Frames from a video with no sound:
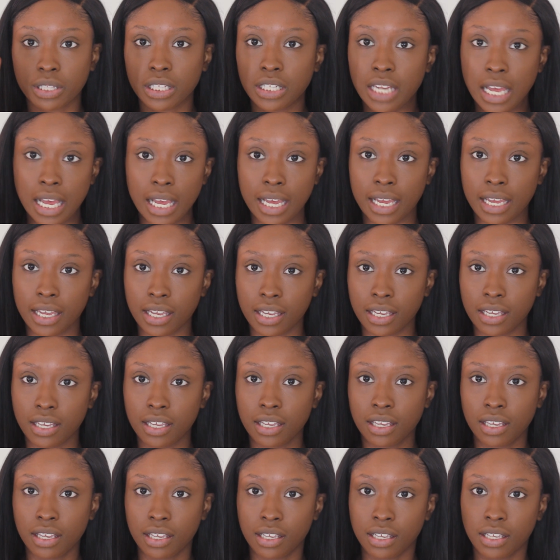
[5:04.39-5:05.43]
really not
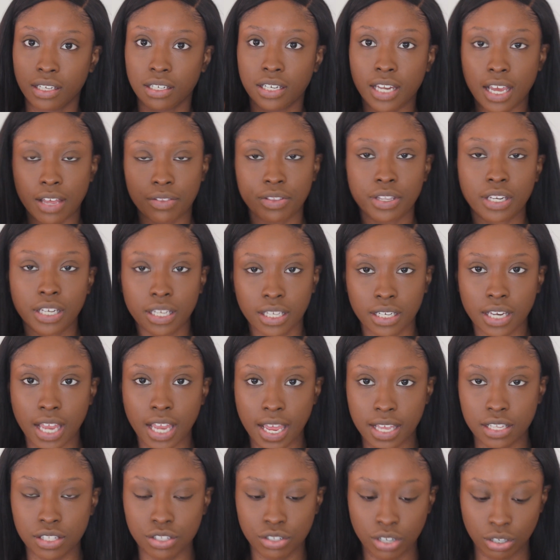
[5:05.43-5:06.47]
now that it
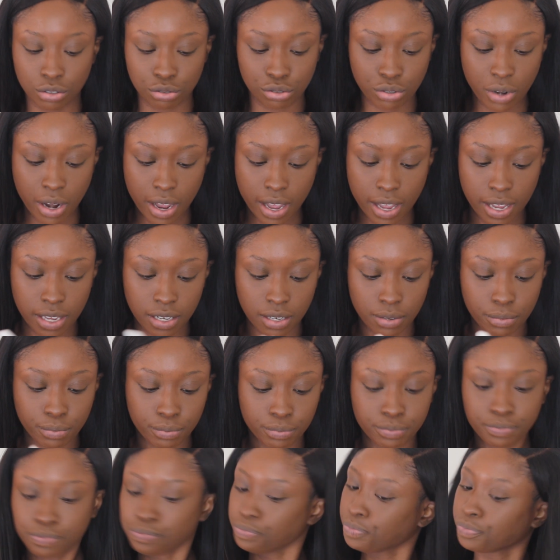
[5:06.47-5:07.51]
has, you know, dried.
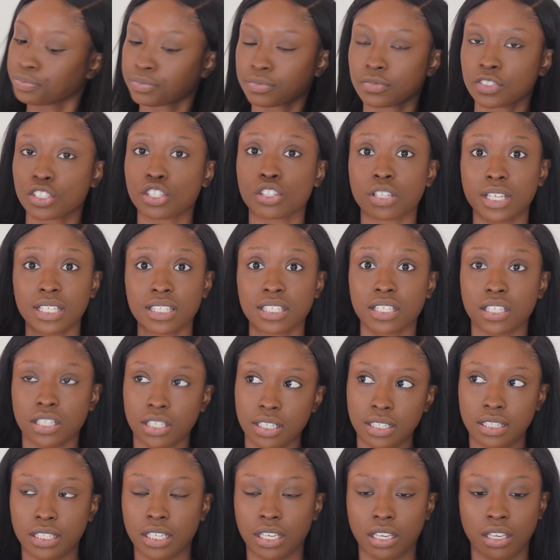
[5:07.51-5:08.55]
So that's a
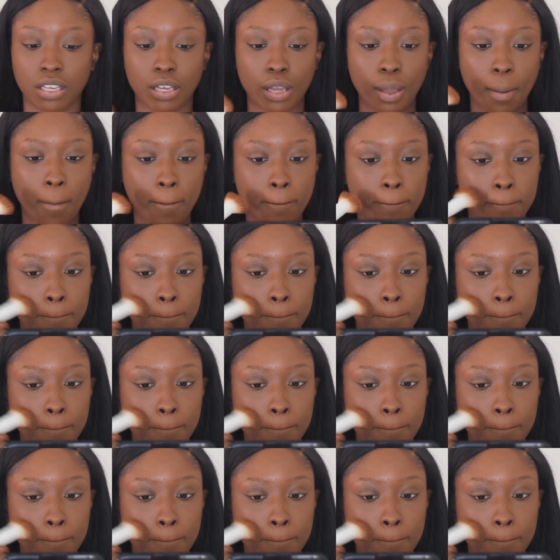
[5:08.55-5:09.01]
good thing.